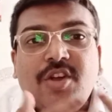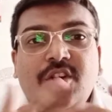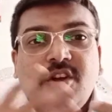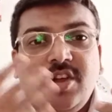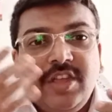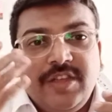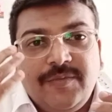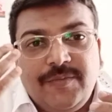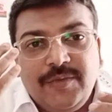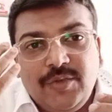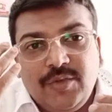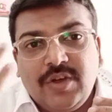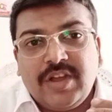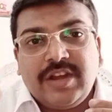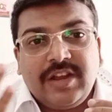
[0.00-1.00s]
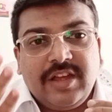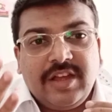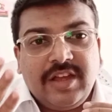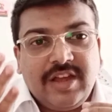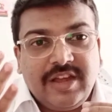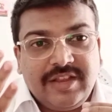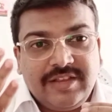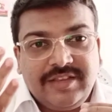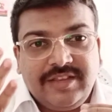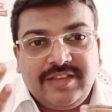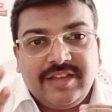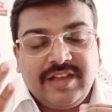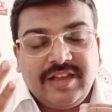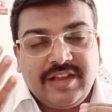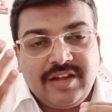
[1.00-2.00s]
if you are
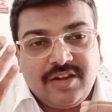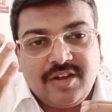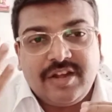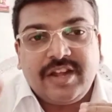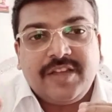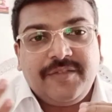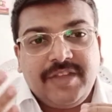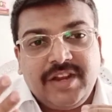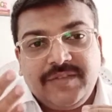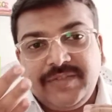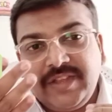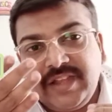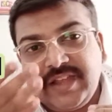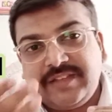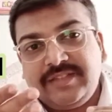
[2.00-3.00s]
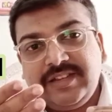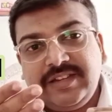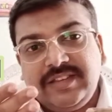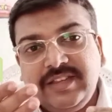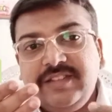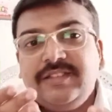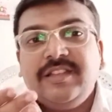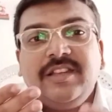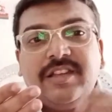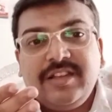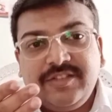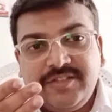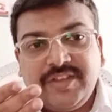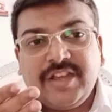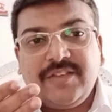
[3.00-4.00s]
not aware of the exact things,
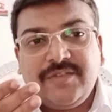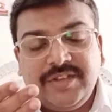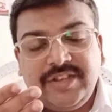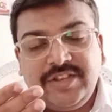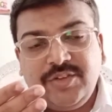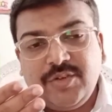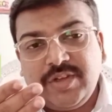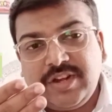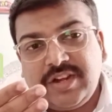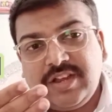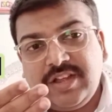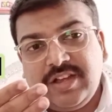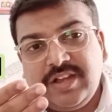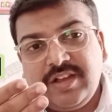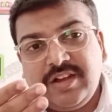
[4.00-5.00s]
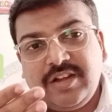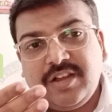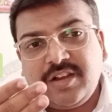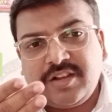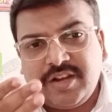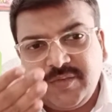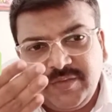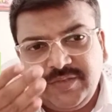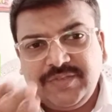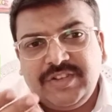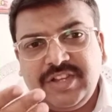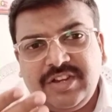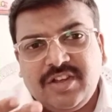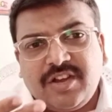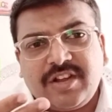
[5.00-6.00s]
check with your doctor office with
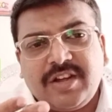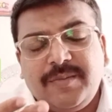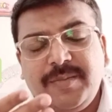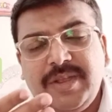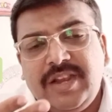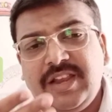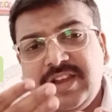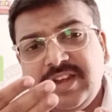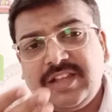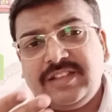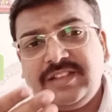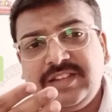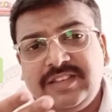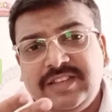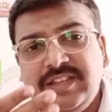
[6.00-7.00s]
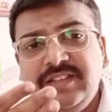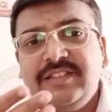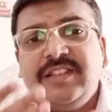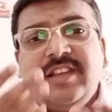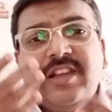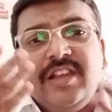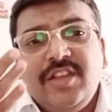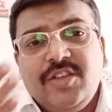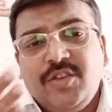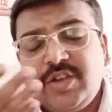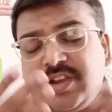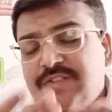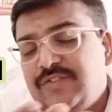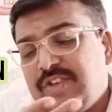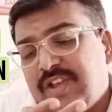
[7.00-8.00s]
the doctor bill and other things. You
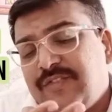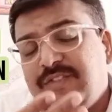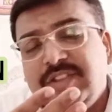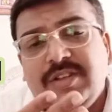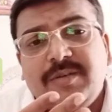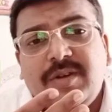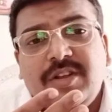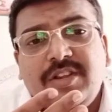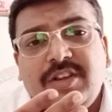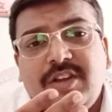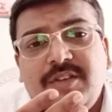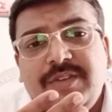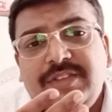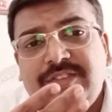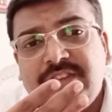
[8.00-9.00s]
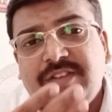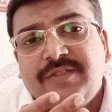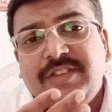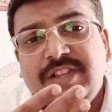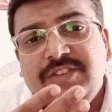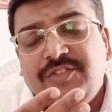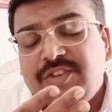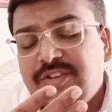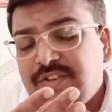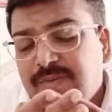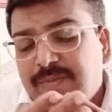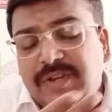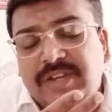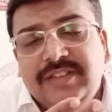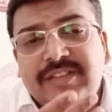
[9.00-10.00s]
can check with them. Always check with the insurance
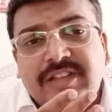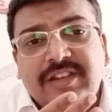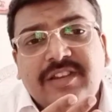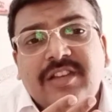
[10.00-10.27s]
company, sir.